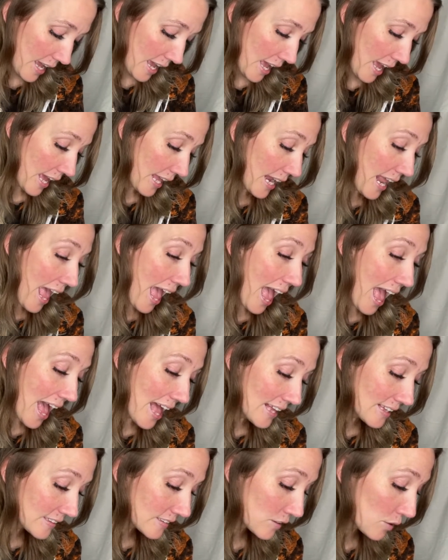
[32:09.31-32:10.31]
And
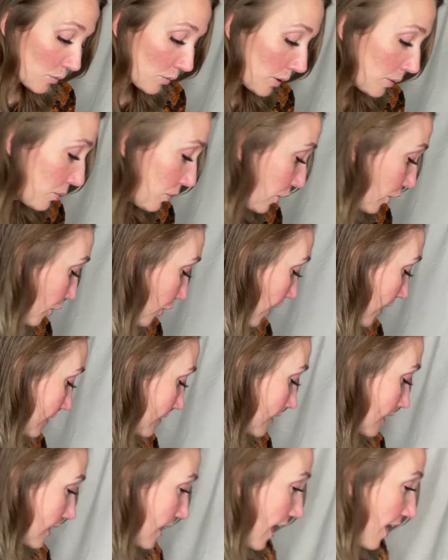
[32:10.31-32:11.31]
as we
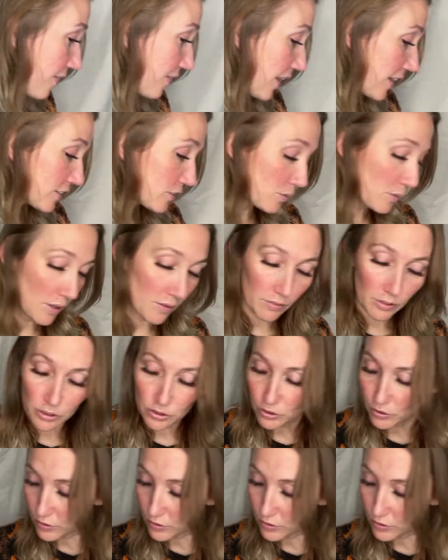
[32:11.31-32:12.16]
progress in that, that's whenever she'll